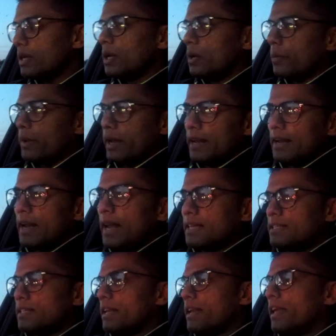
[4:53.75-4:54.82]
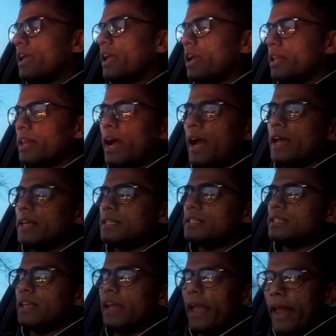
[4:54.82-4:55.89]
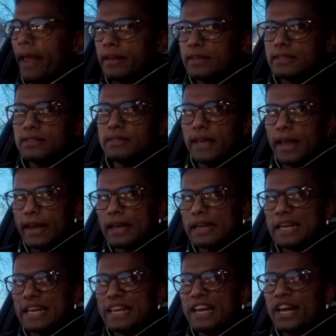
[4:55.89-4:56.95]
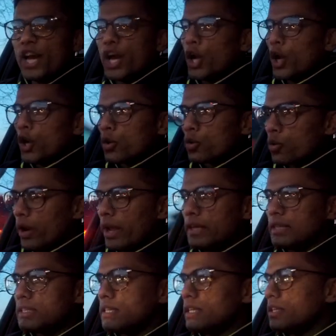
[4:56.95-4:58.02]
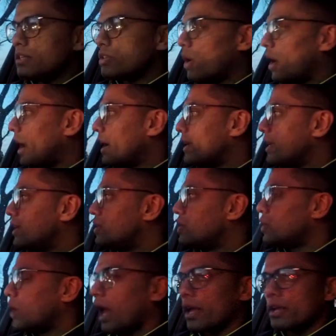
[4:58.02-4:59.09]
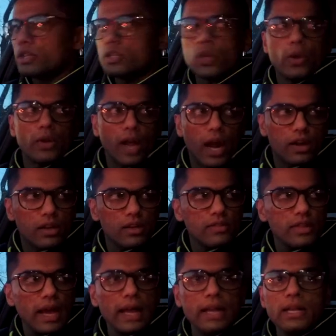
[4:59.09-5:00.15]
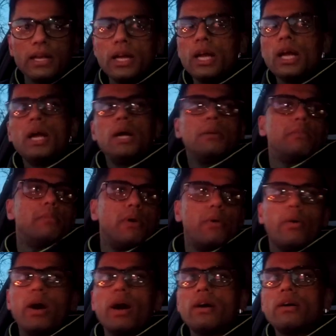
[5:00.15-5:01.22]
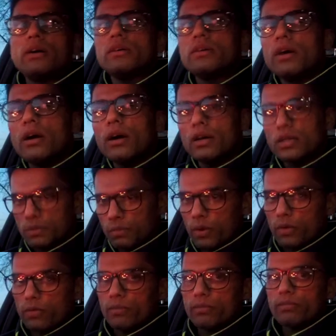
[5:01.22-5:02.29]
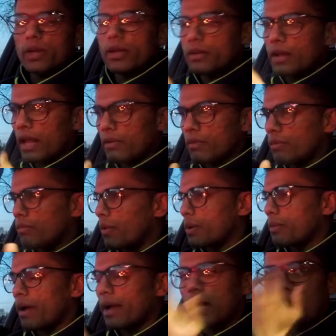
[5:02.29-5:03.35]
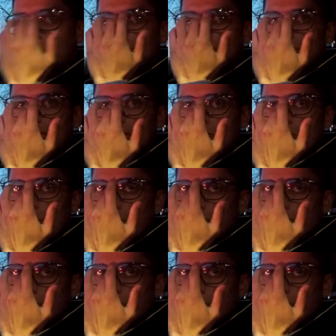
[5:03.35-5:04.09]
within less than a year. That is insanely crazy, so I need to like slow down on that. But what I spoke with like one of my accountants who I